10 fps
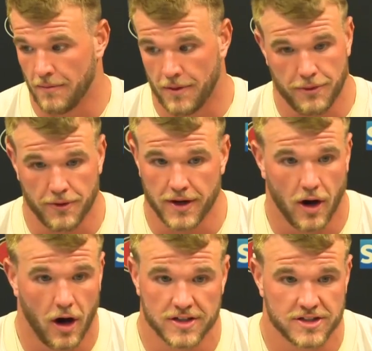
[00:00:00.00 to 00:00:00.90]
Three
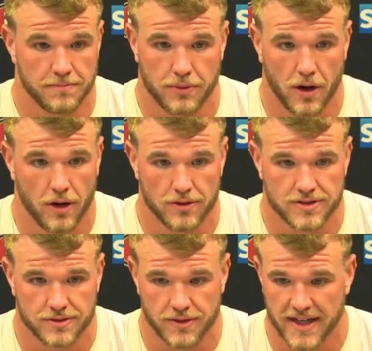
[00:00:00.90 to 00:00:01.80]
awesome
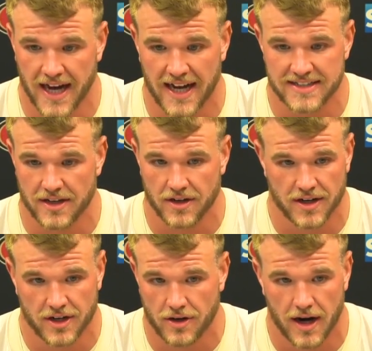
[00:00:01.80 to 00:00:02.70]
pros, three guys that are
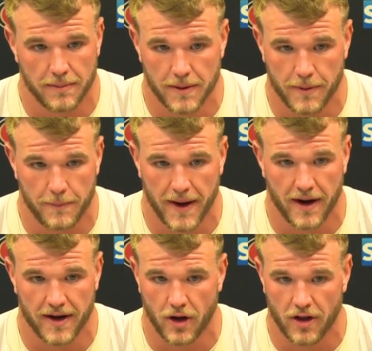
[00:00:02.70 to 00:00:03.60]
incredibly
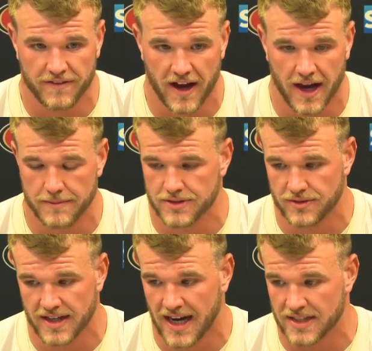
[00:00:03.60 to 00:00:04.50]
prepared at all times,
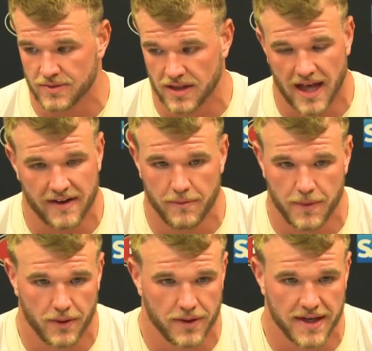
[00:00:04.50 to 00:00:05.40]
three guys with a lot of
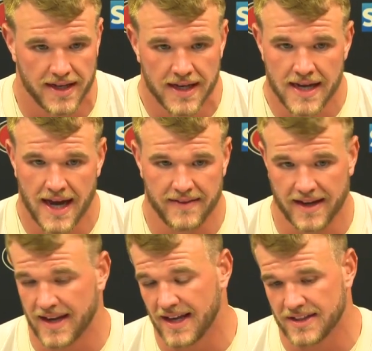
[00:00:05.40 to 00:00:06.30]
ability and
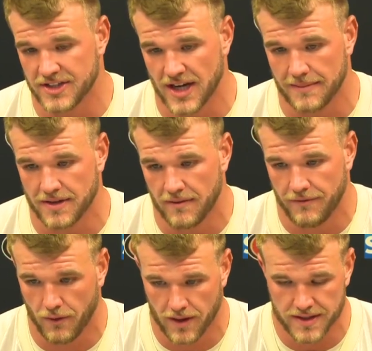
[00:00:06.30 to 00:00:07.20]
that can get the job done
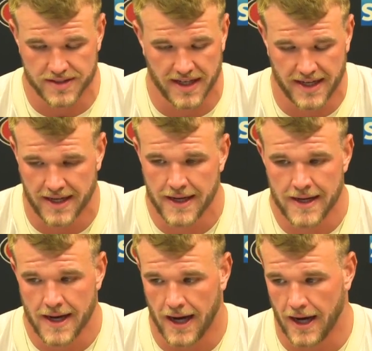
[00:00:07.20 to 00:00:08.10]
for us. And
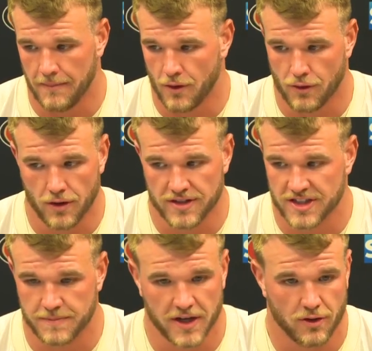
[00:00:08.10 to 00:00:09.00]
Hroniss
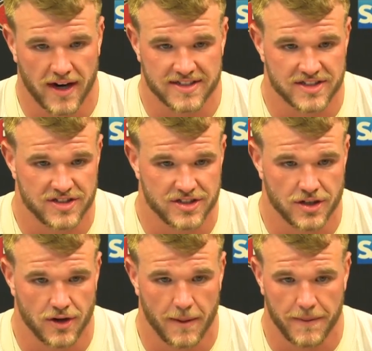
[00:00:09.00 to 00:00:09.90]
has been great since he
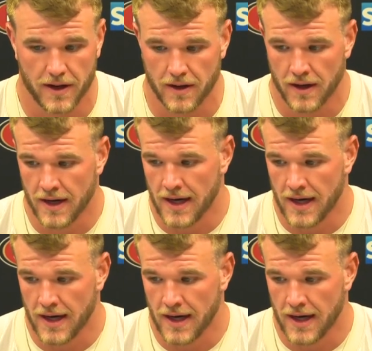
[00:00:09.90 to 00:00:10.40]
showed up here.